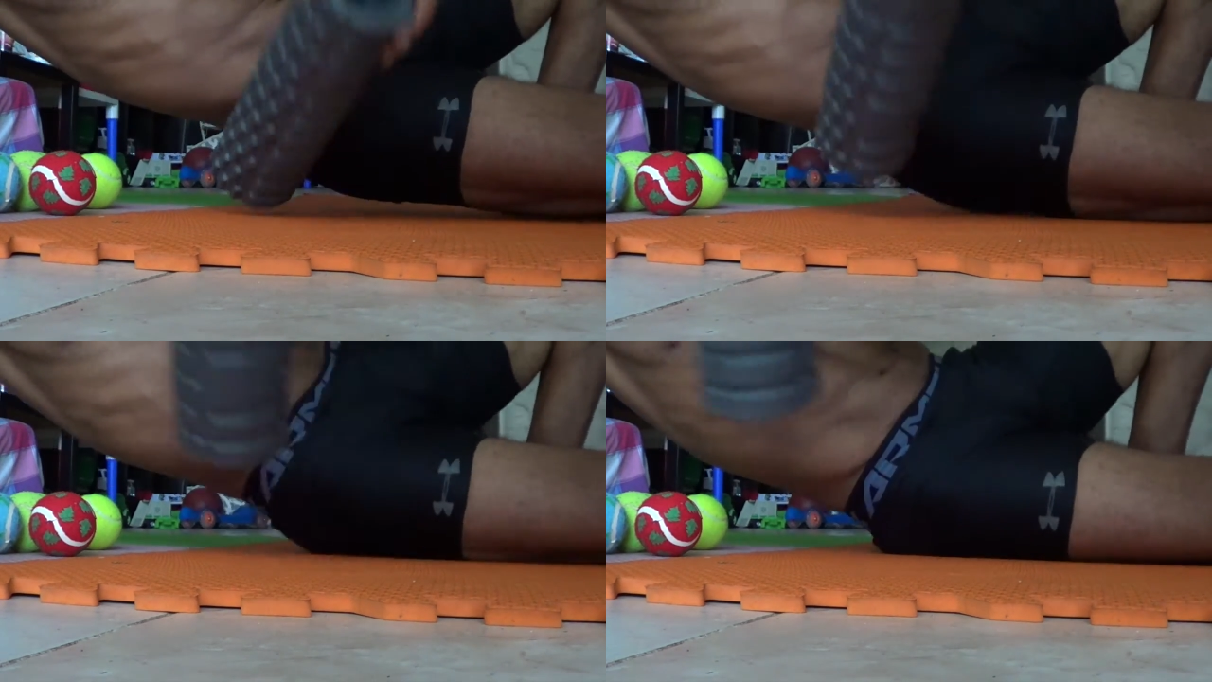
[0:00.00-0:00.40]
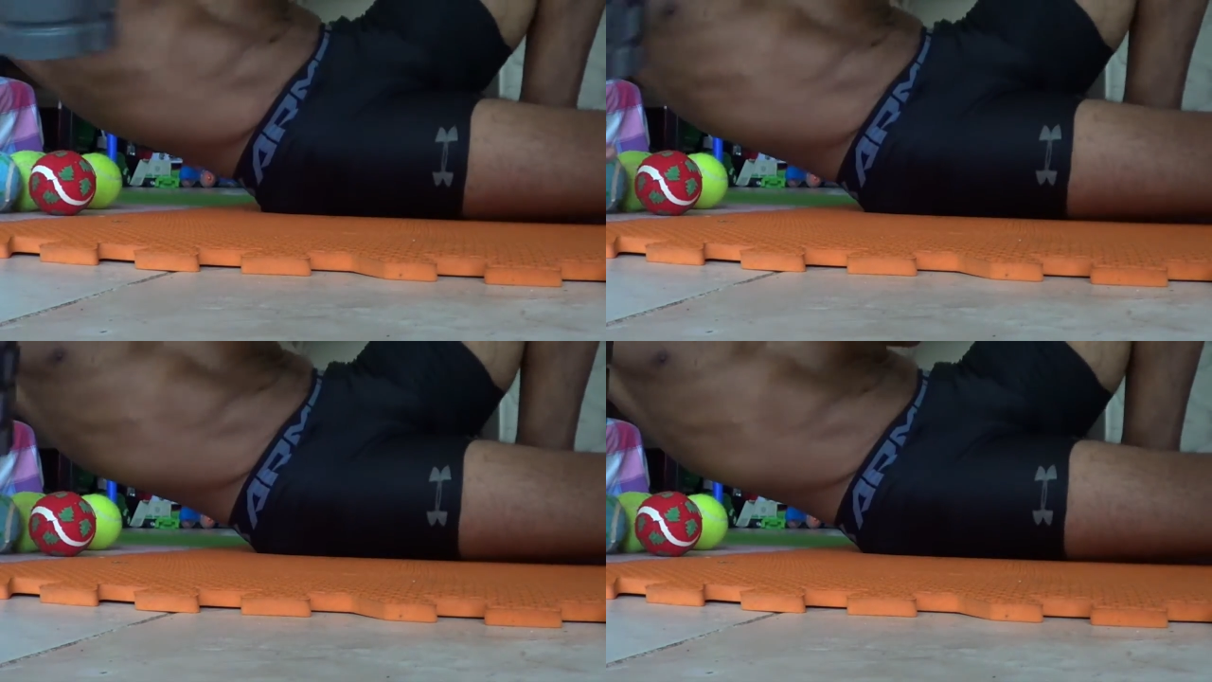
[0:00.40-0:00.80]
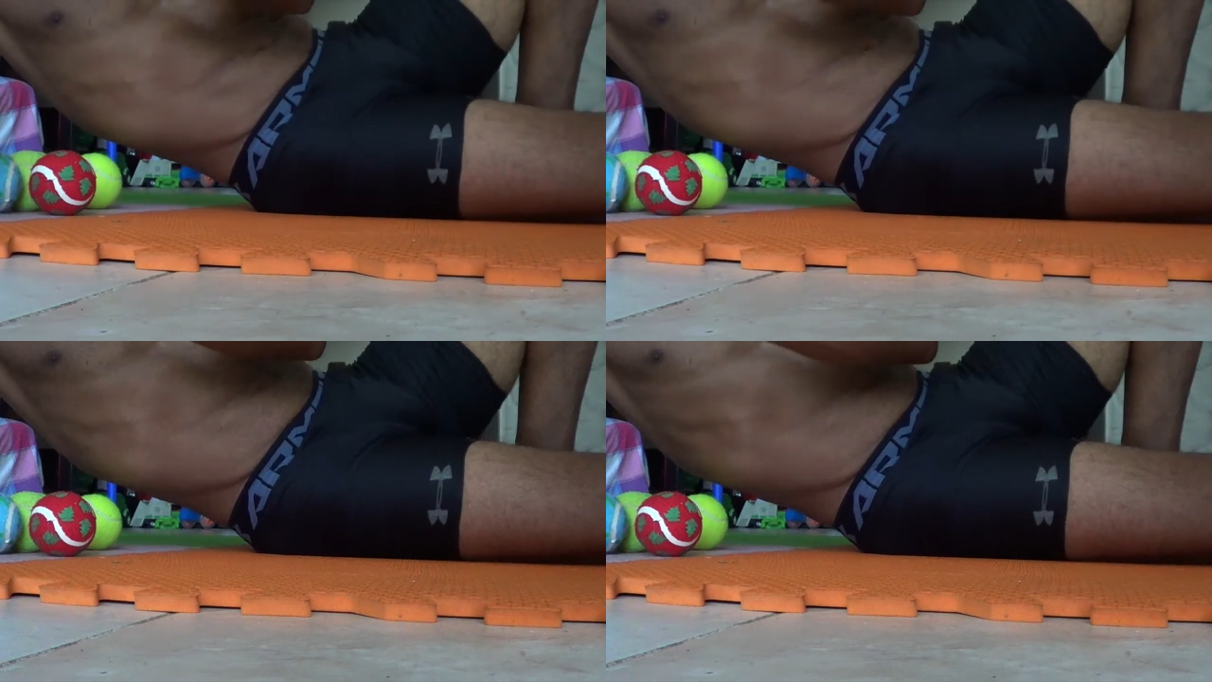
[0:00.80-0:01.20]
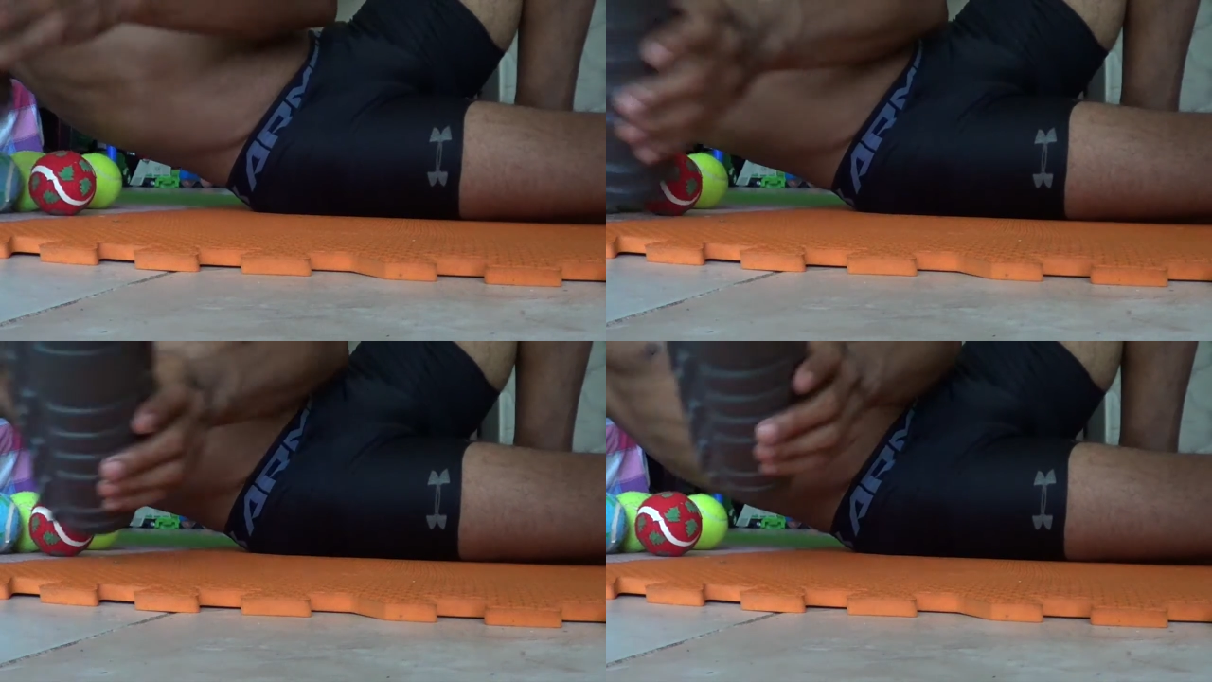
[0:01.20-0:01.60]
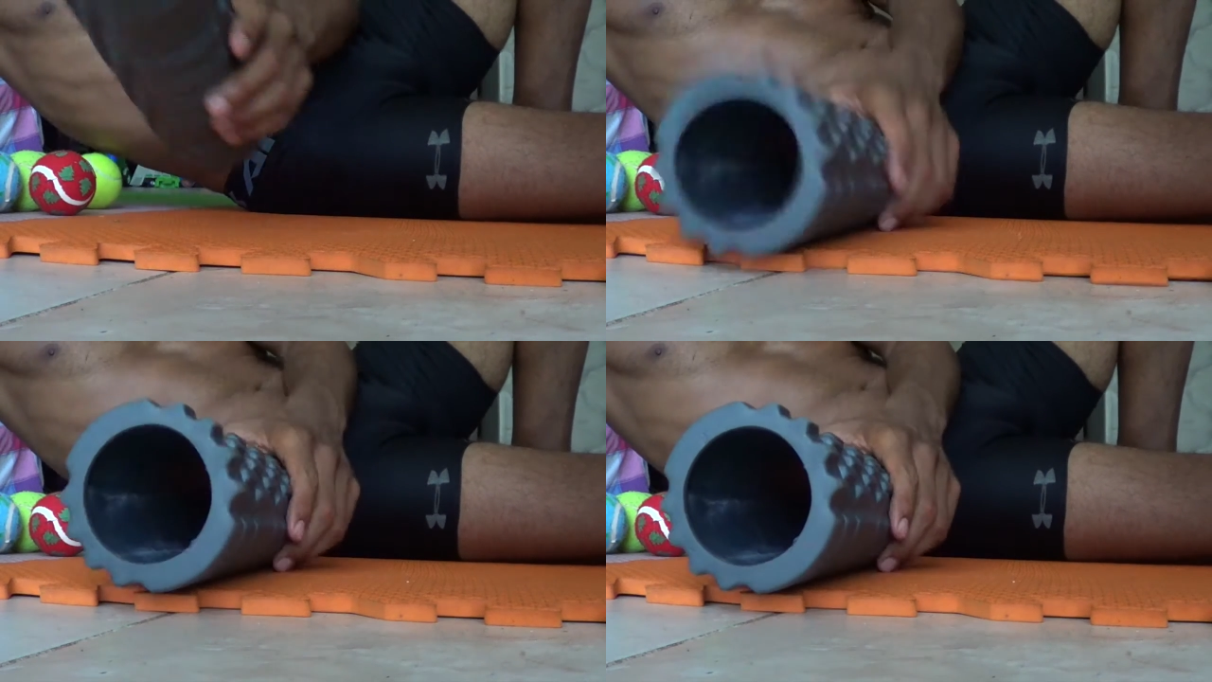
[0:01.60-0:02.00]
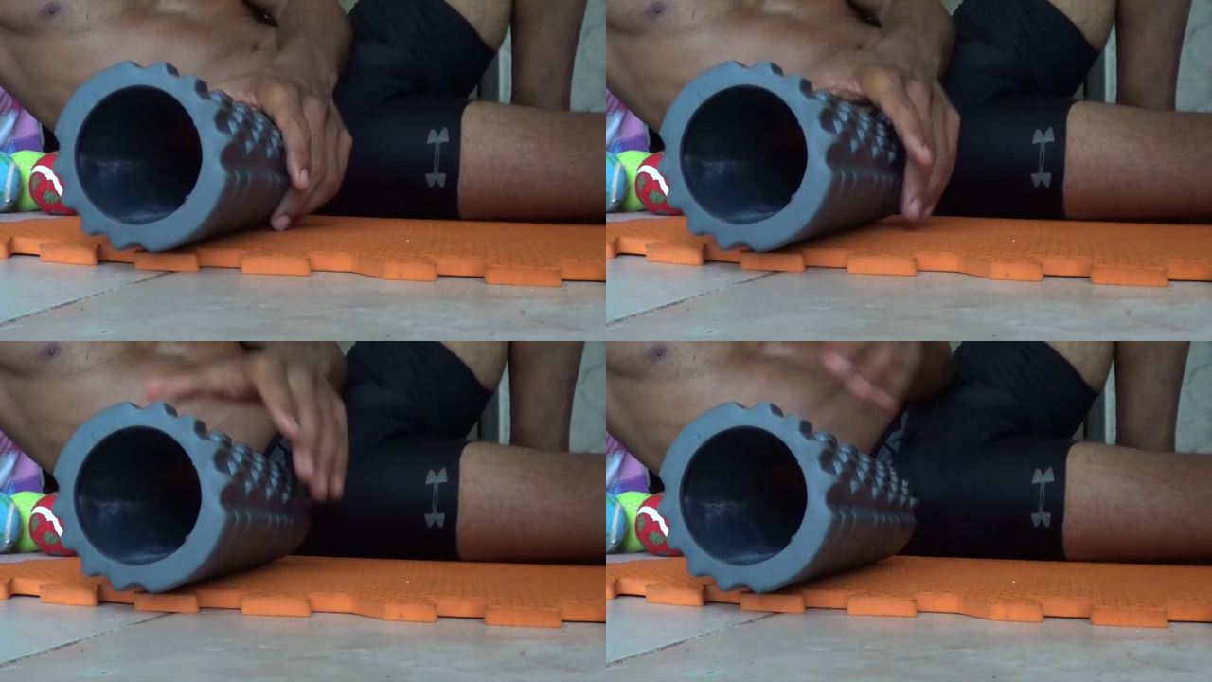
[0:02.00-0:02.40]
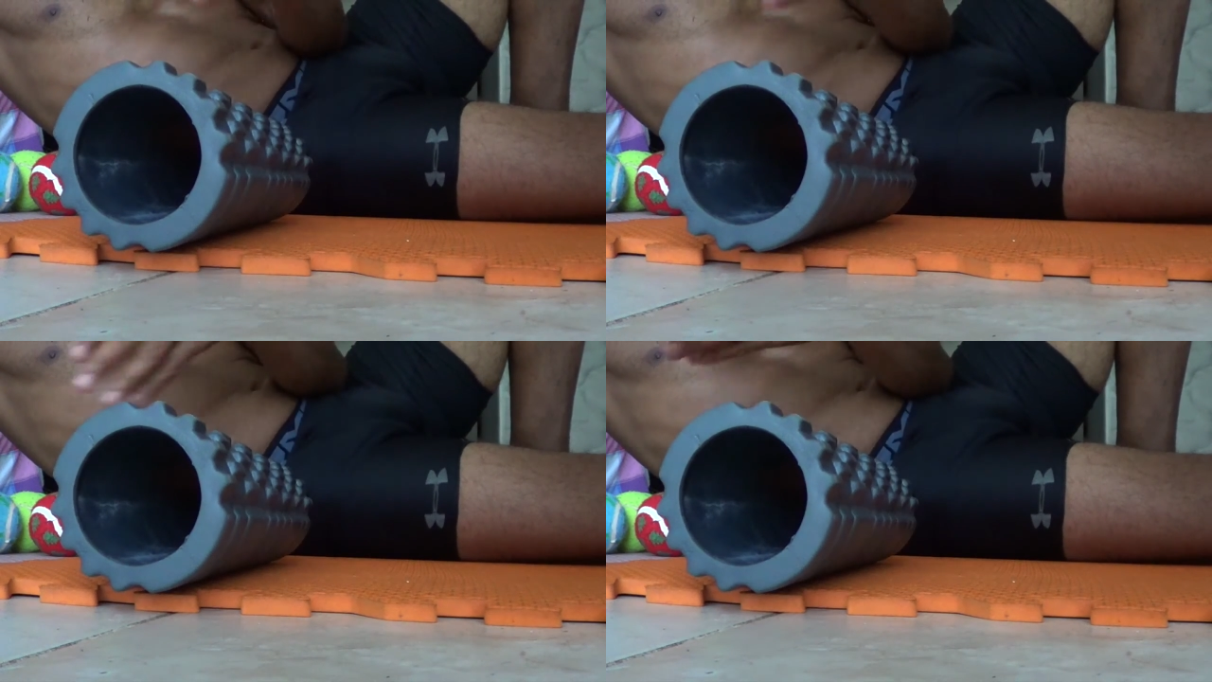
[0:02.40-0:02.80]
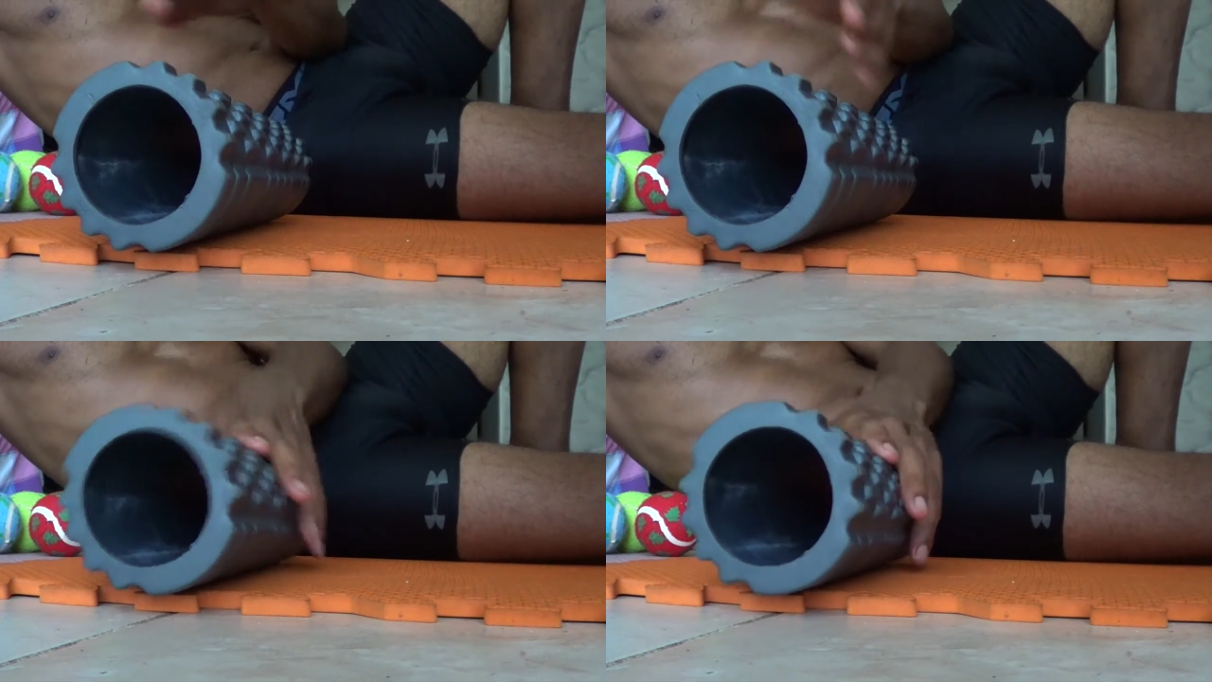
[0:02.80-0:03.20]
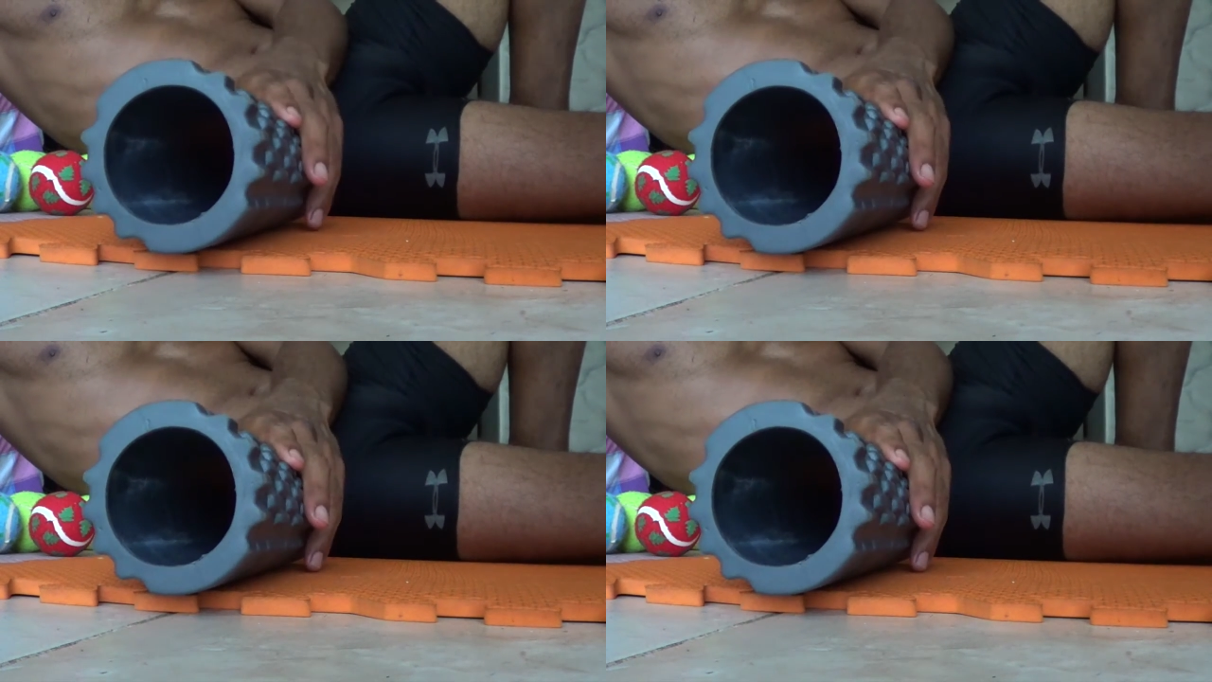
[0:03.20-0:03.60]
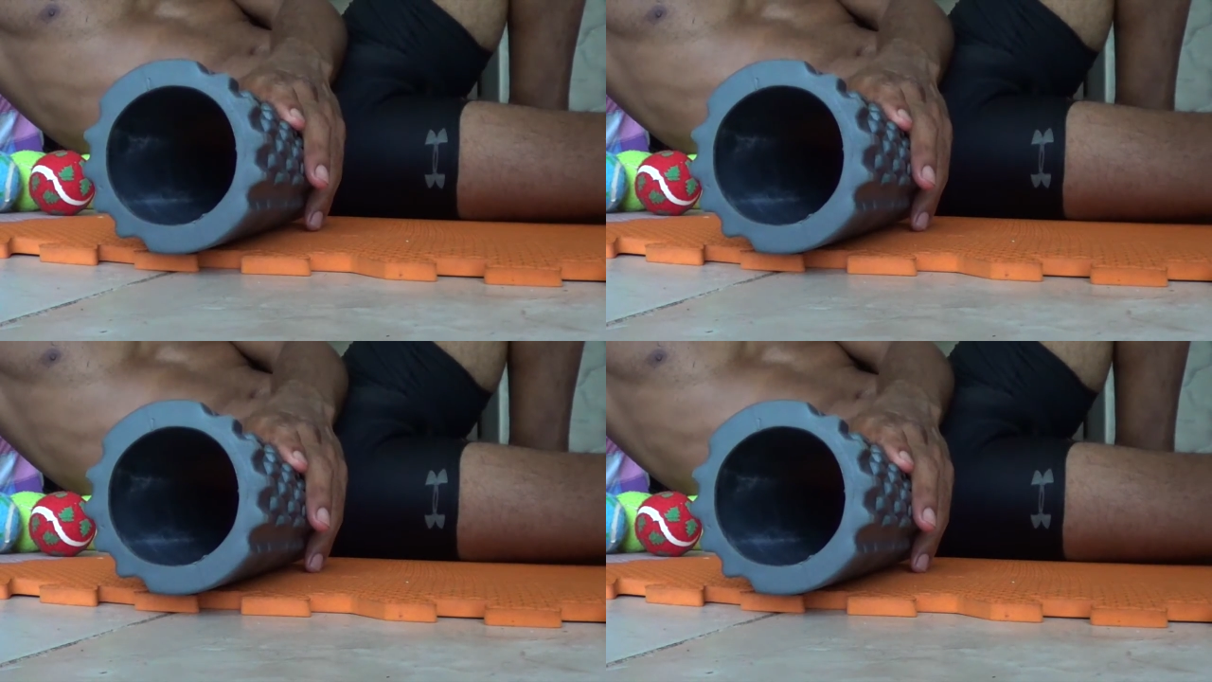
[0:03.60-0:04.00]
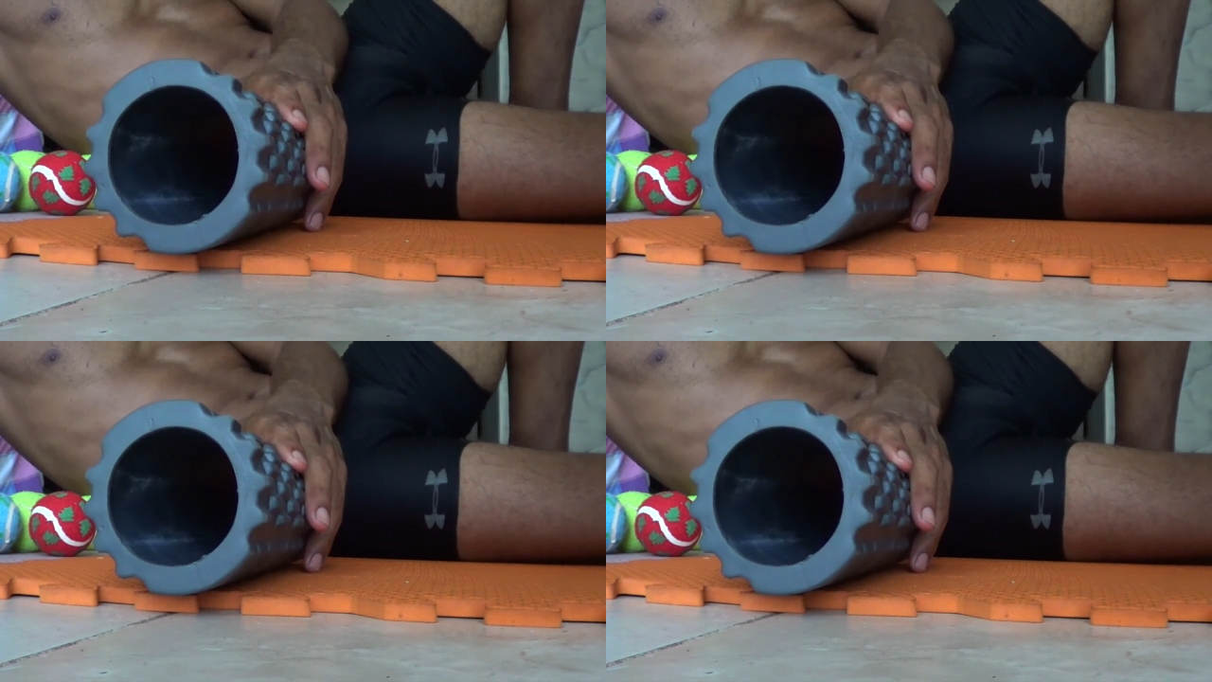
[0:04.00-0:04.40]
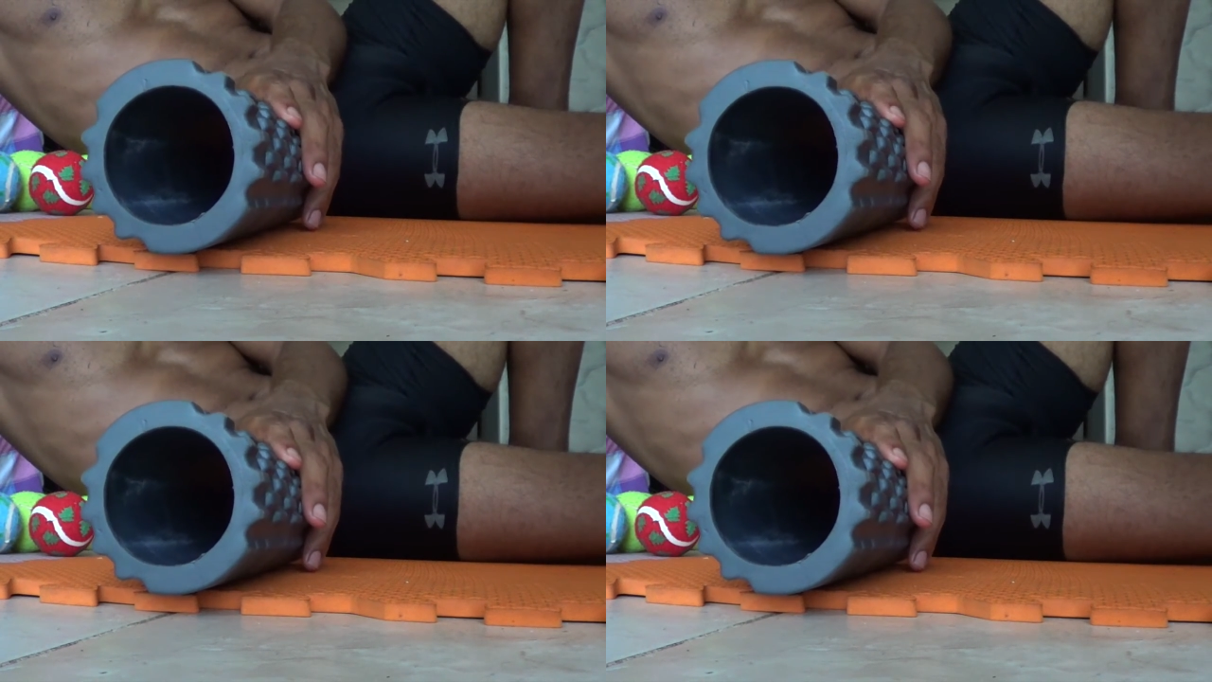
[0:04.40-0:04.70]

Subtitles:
Nobody's mouth can be seen.